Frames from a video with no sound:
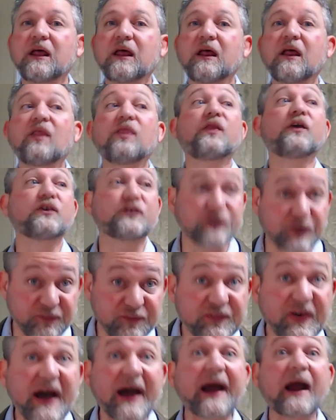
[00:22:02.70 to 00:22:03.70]
there's a
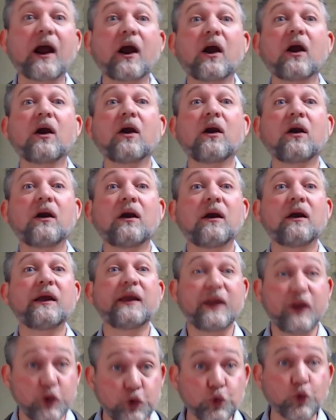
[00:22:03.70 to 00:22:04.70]
fire
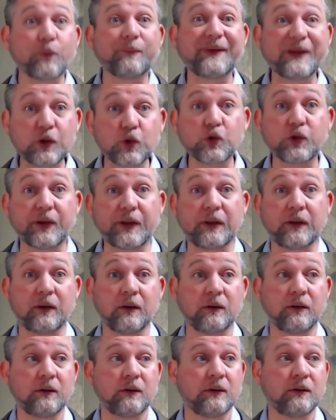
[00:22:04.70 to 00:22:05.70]
in your building.
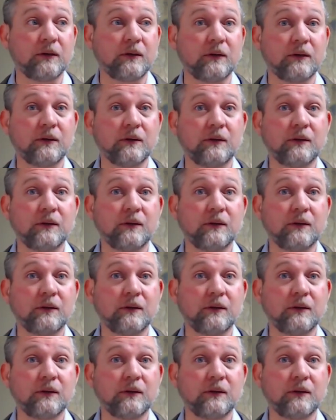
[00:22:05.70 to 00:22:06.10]
Mm-hmm.